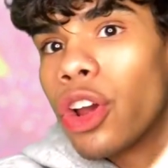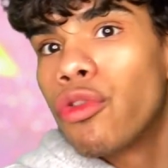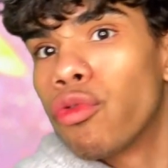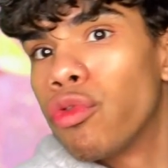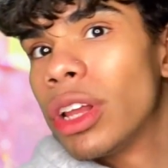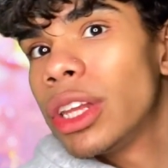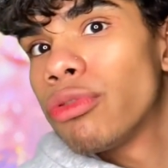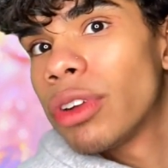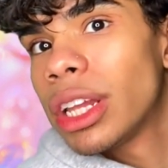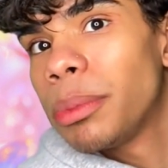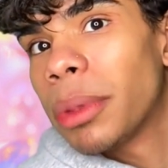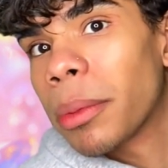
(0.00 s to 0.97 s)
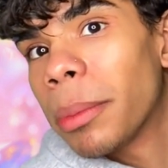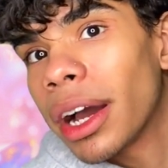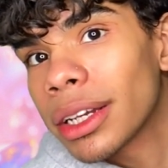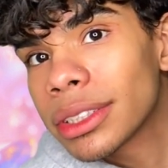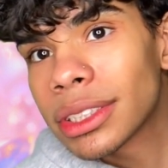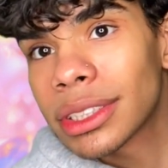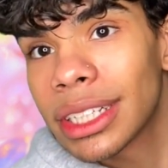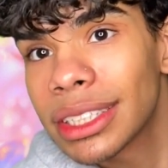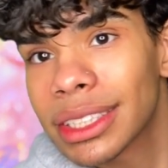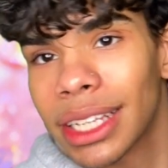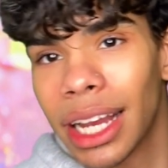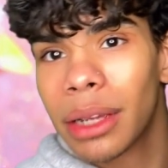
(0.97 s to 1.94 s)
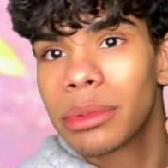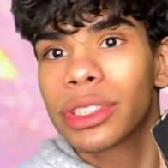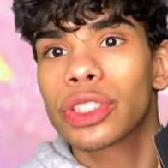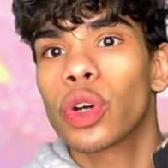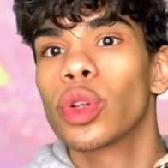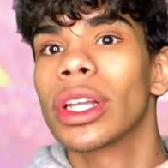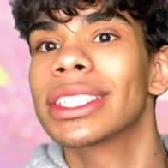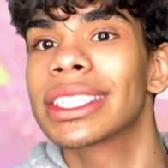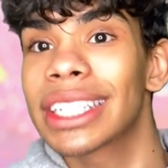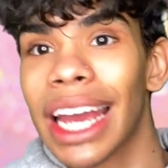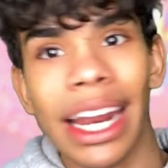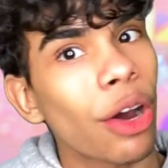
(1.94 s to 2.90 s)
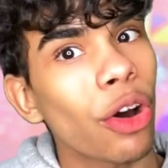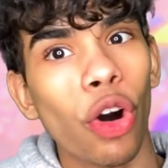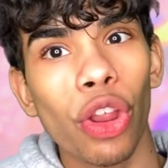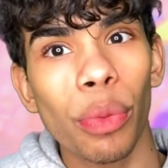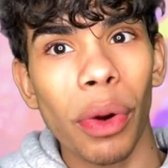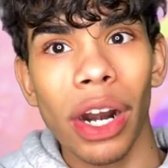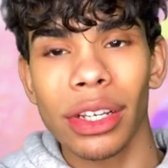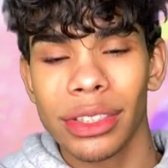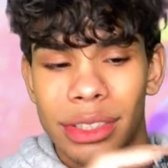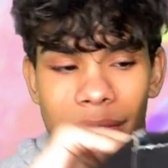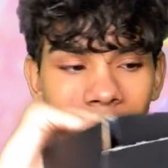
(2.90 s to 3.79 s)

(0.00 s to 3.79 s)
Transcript: a really, really big box this time, so let's get out all the products.